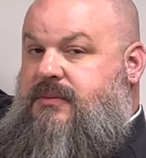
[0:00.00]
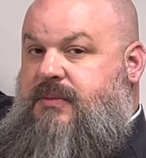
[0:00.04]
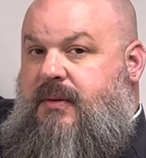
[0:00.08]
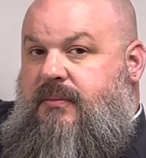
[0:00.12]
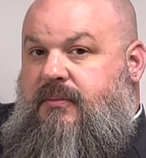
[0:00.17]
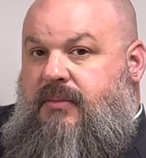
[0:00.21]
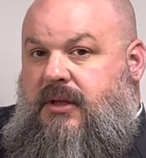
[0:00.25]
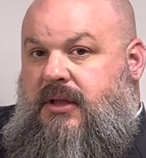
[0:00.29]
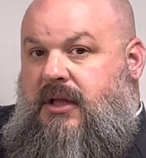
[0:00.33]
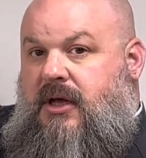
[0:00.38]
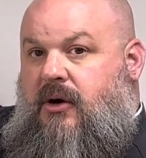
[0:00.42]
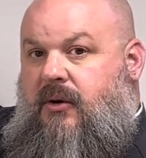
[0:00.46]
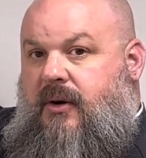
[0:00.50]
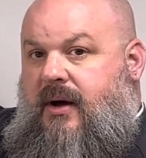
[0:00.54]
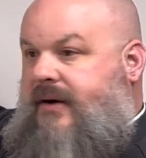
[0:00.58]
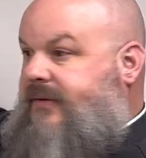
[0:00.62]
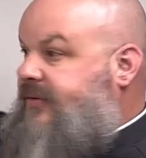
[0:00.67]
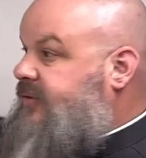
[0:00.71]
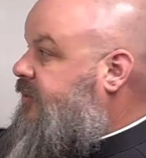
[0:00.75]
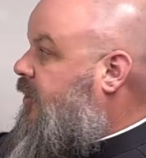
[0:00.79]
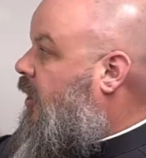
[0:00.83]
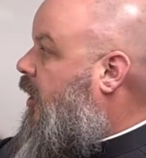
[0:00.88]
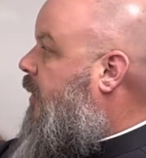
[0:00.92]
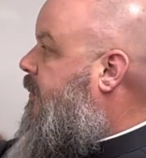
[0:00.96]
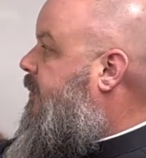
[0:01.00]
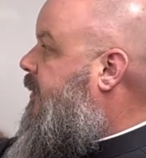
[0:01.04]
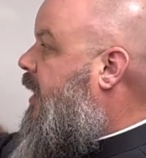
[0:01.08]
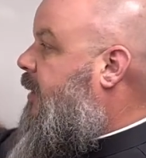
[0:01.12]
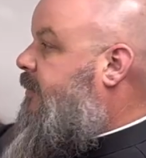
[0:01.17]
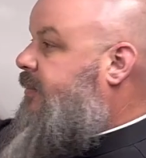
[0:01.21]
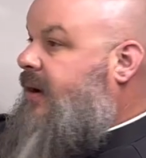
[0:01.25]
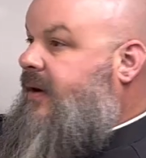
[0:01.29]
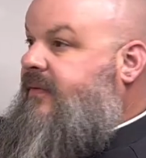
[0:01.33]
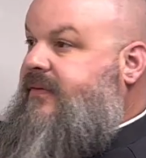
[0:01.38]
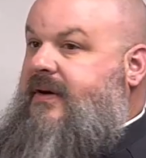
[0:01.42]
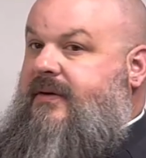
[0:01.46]
be below F sharp,
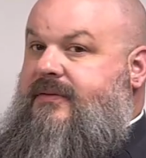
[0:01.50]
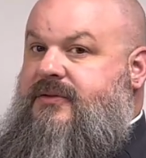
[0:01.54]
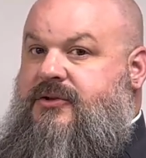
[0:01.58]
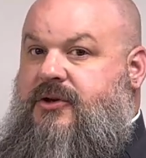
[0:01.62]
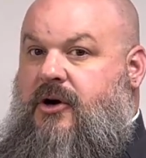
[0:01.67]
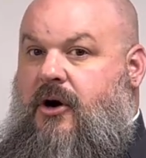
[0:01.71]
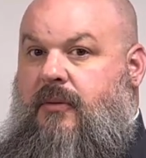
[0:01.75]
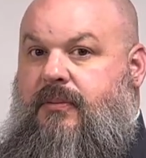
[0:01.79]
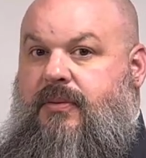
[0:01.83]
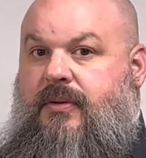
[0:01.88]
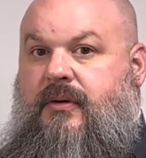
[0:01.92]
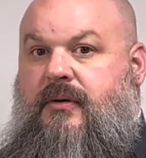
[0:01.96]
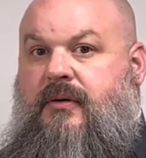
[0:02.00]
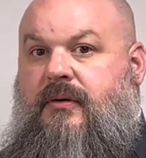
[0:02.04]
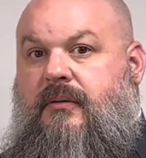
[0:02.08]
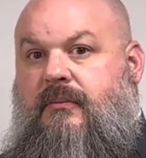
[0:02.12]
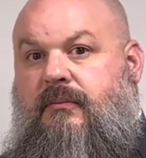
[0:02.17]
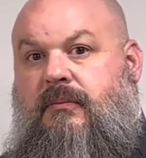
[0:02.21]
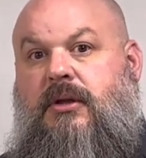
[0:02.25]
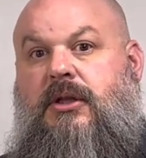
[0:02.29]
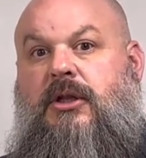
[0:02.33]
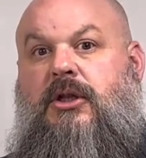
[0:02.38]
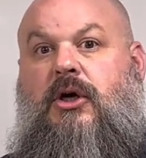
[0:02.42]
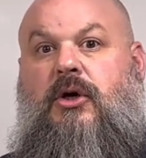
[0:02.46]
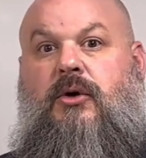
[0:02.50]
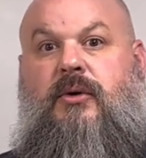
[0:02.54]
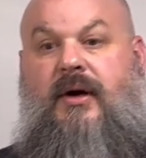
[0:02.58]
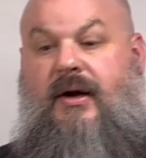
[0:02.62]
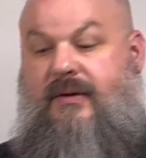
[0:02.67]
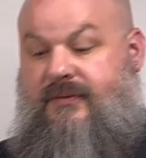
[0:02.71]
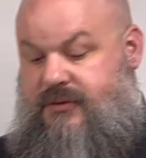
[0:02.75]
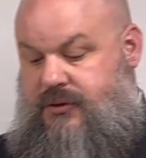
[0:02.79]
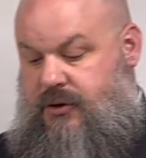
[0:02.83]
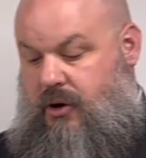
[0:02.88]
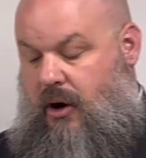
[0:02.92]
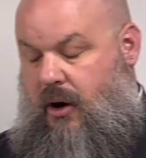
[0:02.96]
above F sharp, below
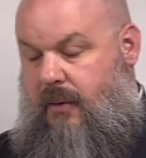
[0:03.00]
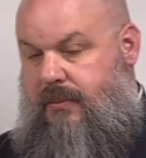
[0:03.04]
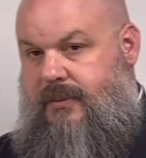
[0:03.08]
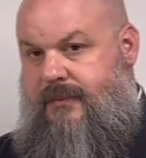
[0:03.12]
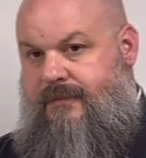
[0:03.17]
F sharp.